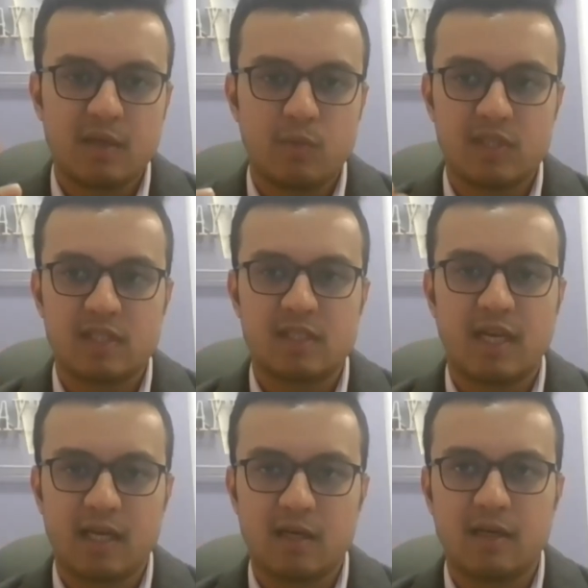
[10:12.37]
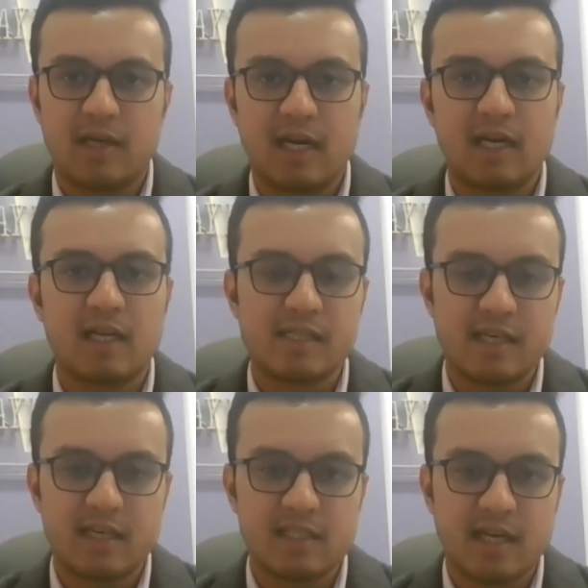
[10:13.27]
which is like a dental
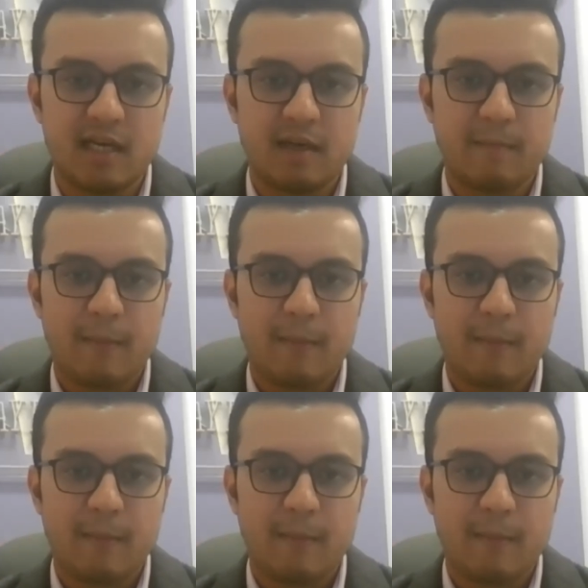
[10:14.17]
CT scan,